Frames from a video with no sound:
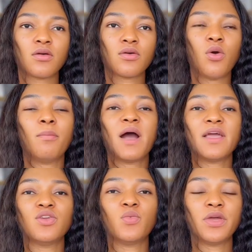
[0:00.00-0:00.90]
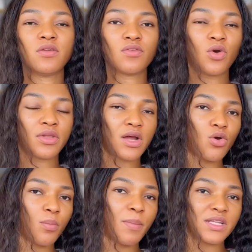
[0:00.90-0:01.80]
combined with other
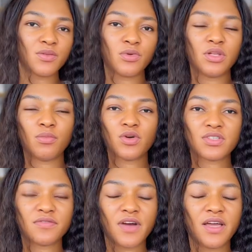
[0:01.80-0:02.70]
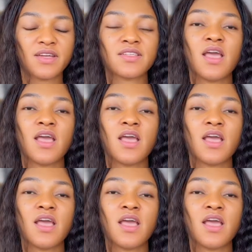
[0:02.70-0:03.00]
compatible emulsifiers,